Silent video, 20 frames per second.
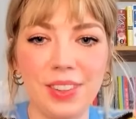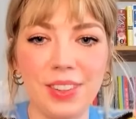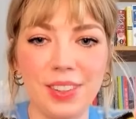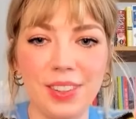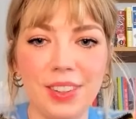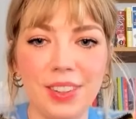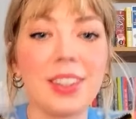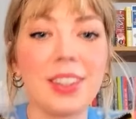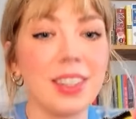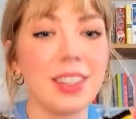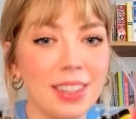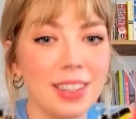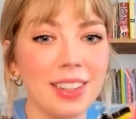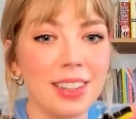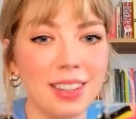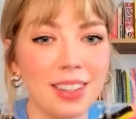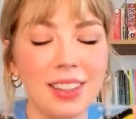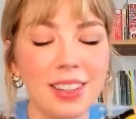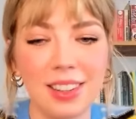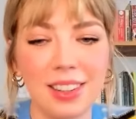
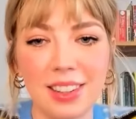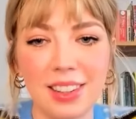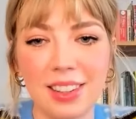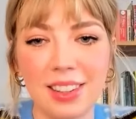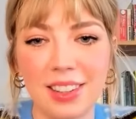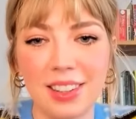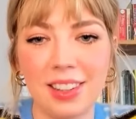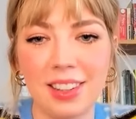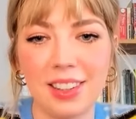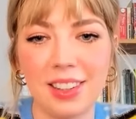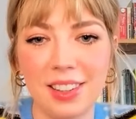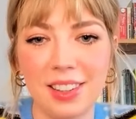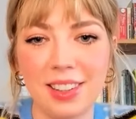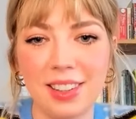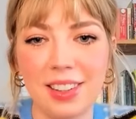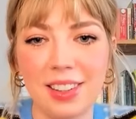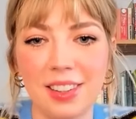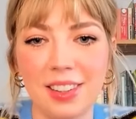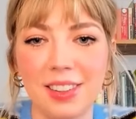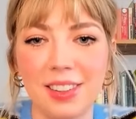
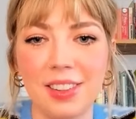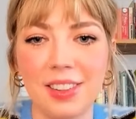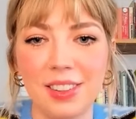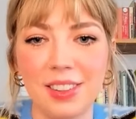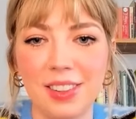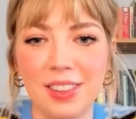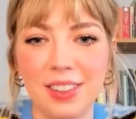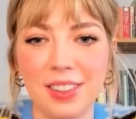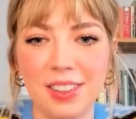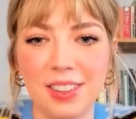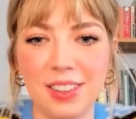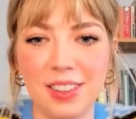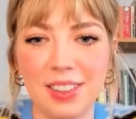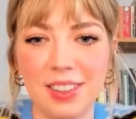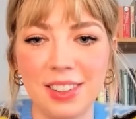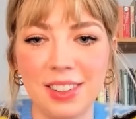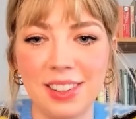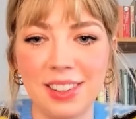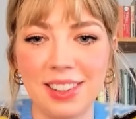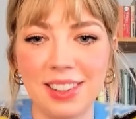
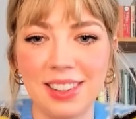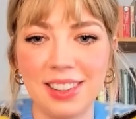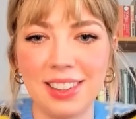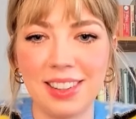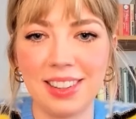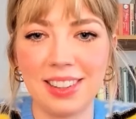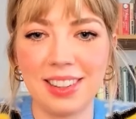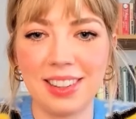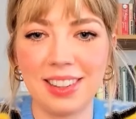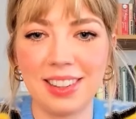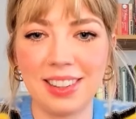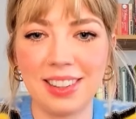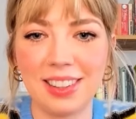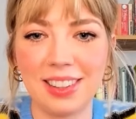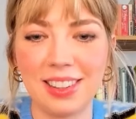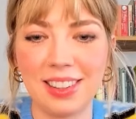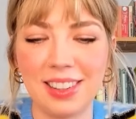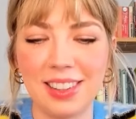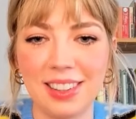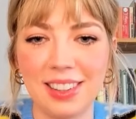
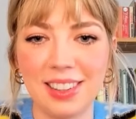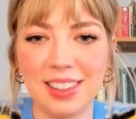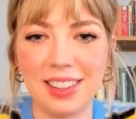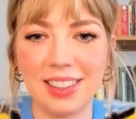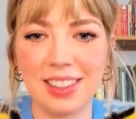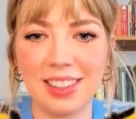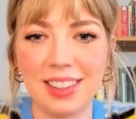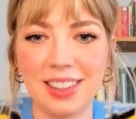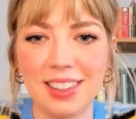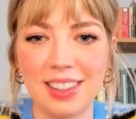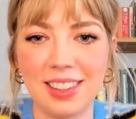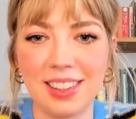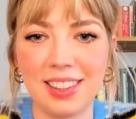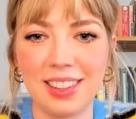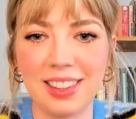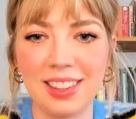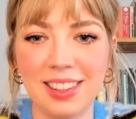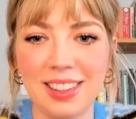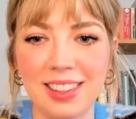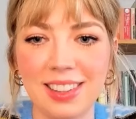
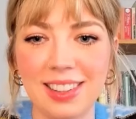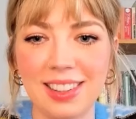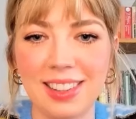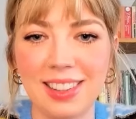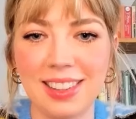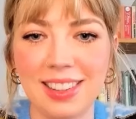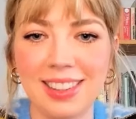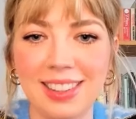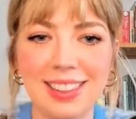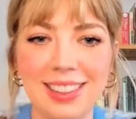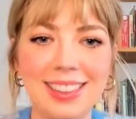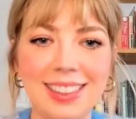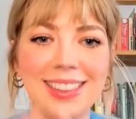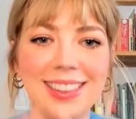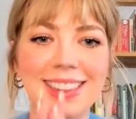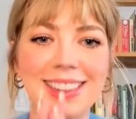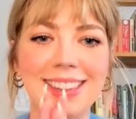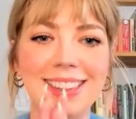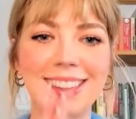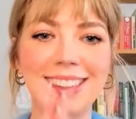
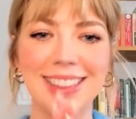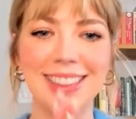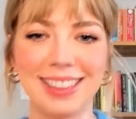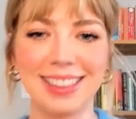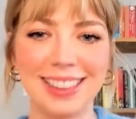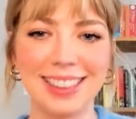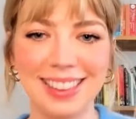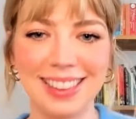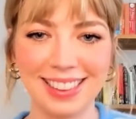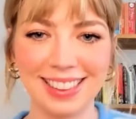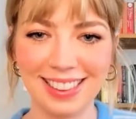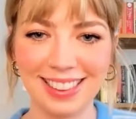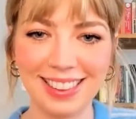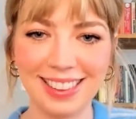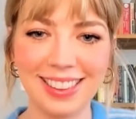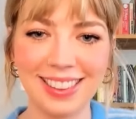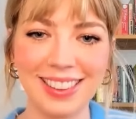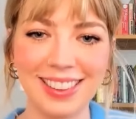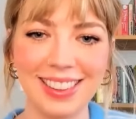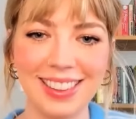
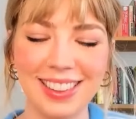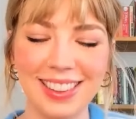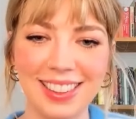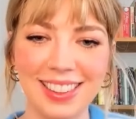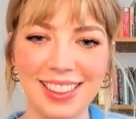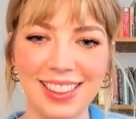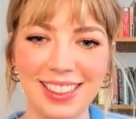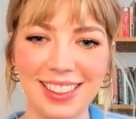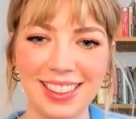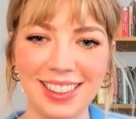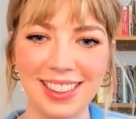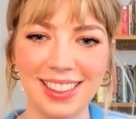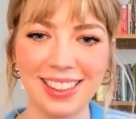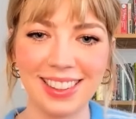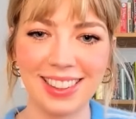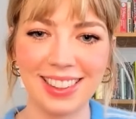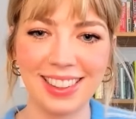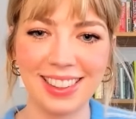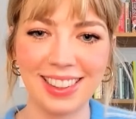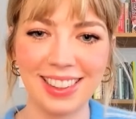(silent)